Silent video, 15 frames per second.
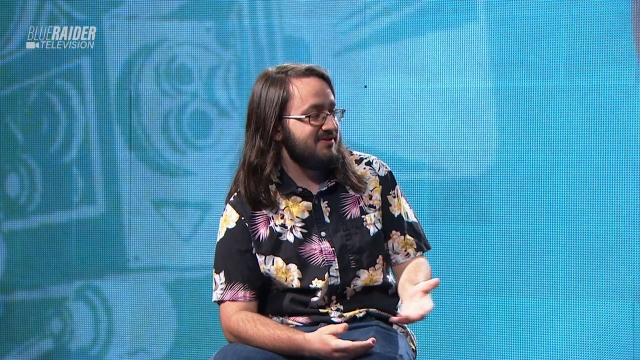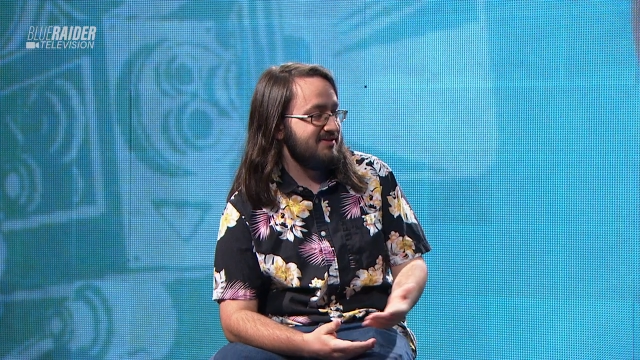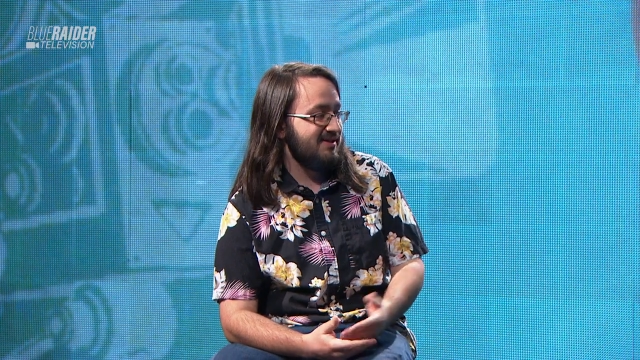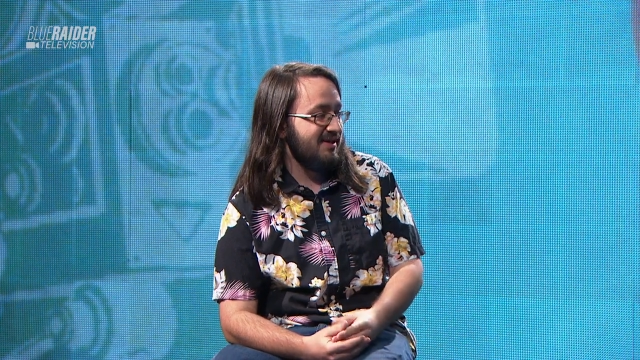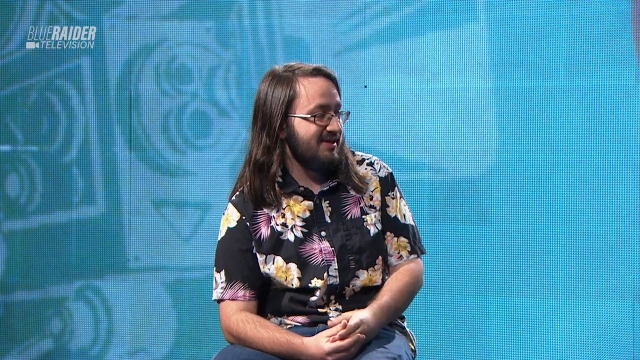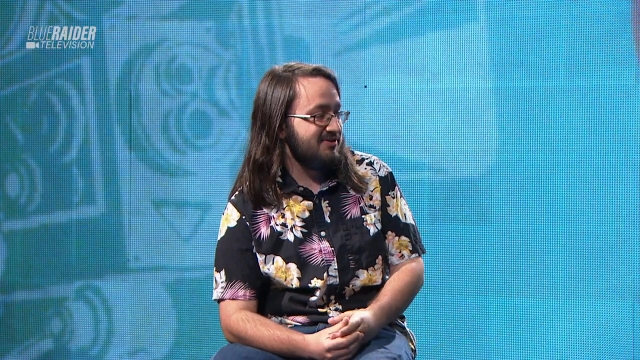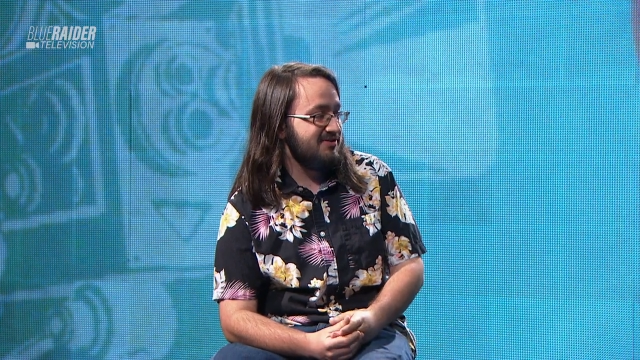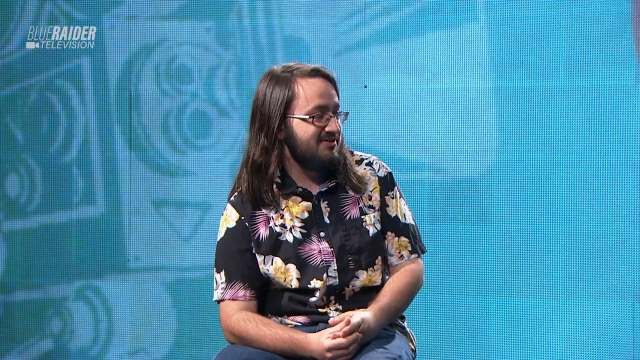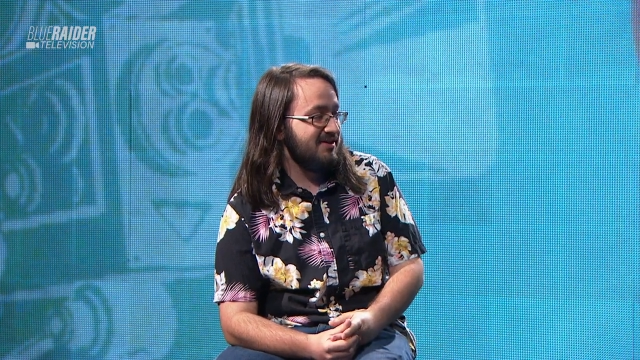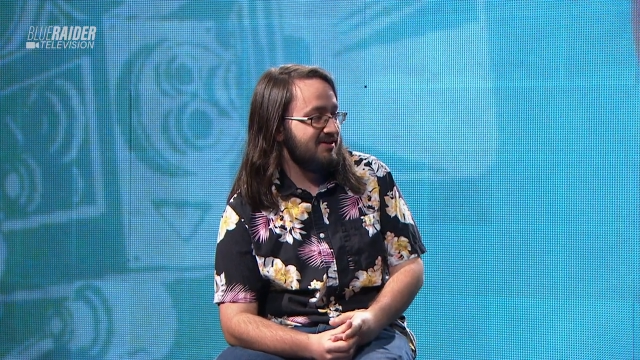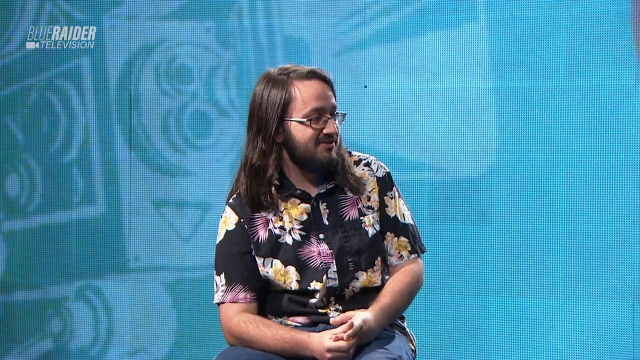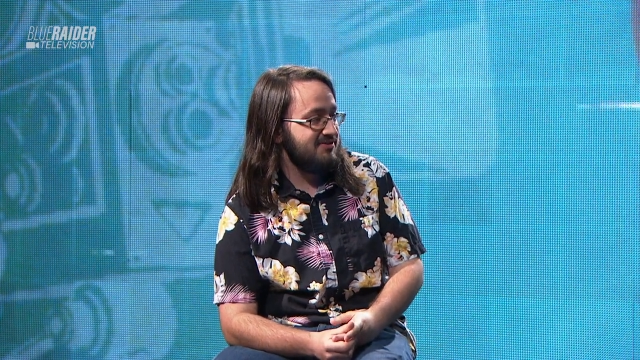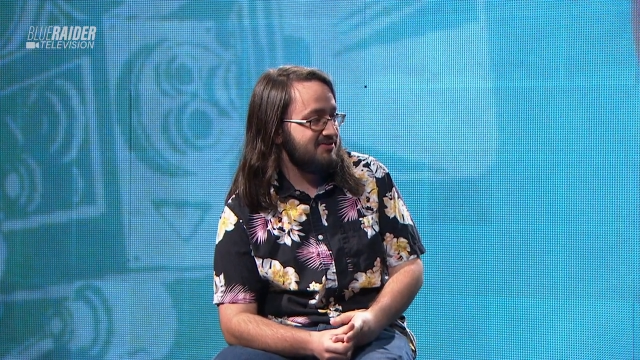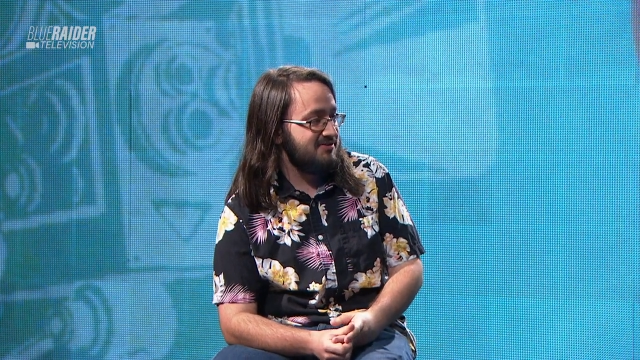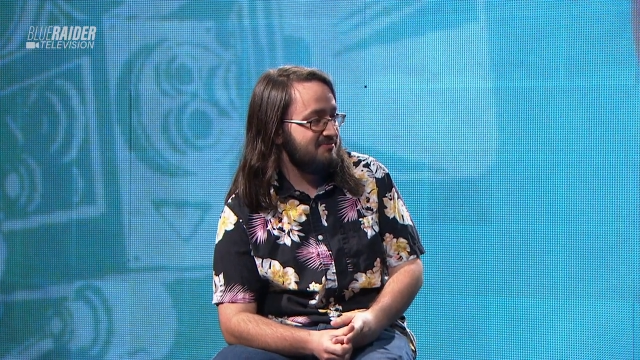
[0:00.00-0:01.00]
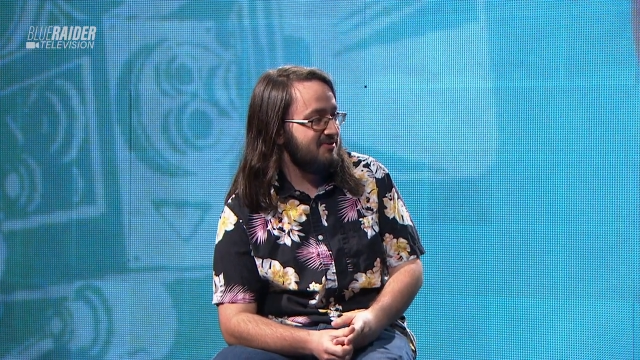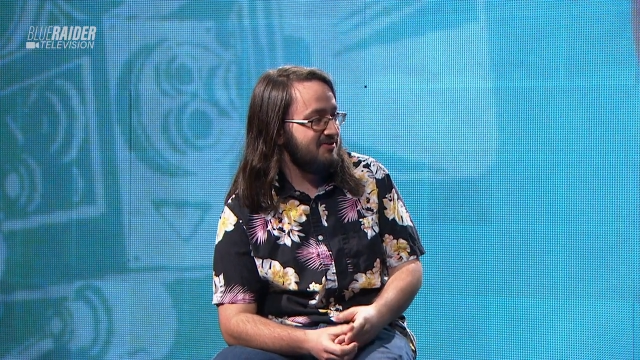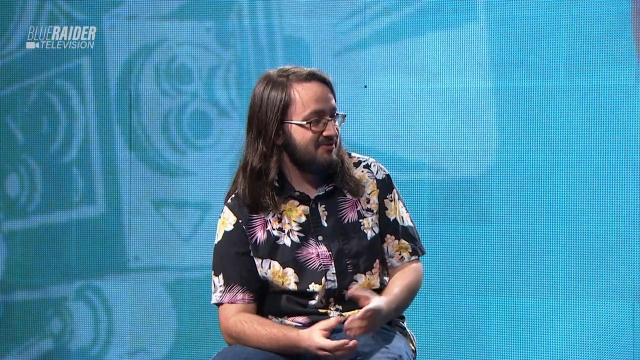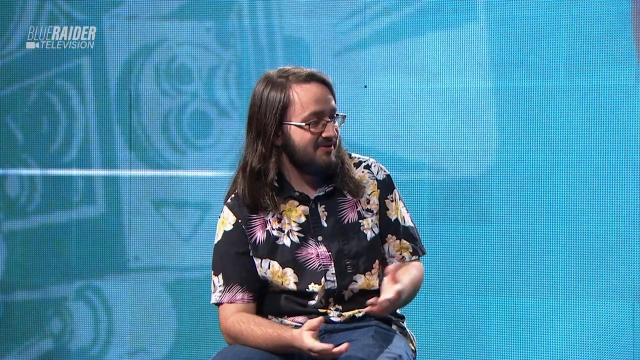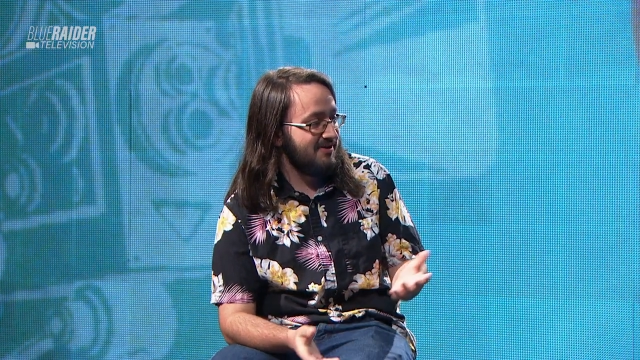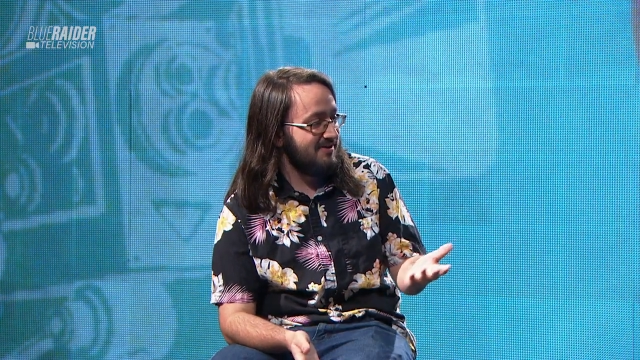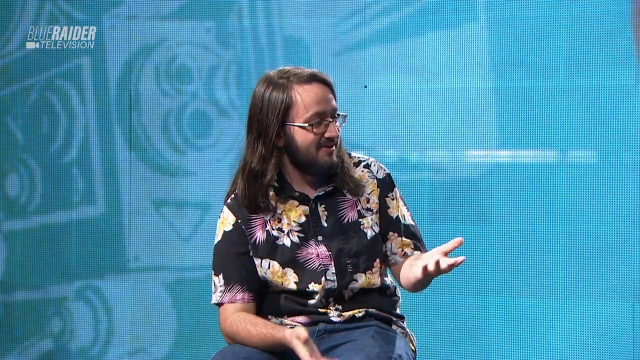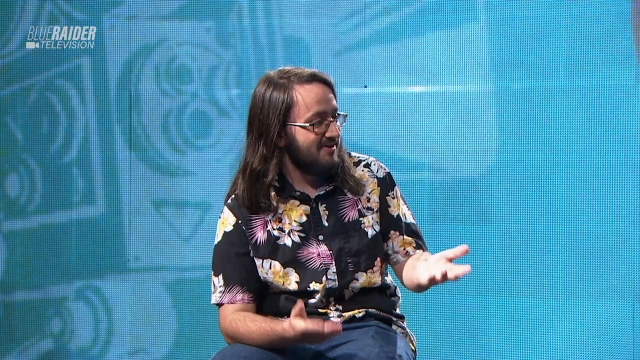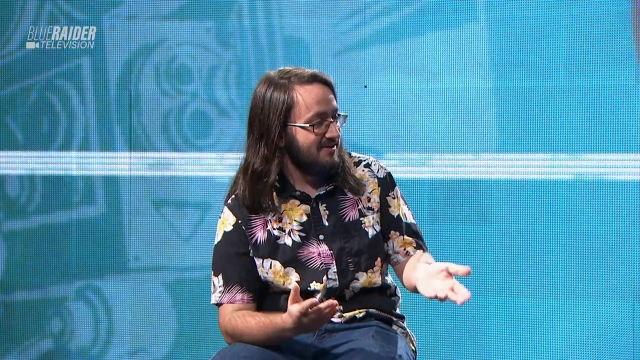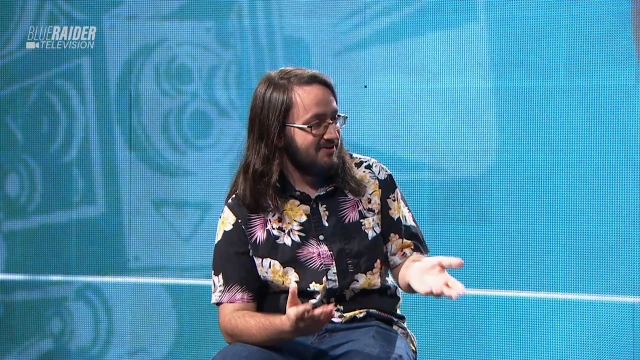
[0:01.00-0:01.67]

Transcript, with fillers: and ashes to ashes, to me, they're like,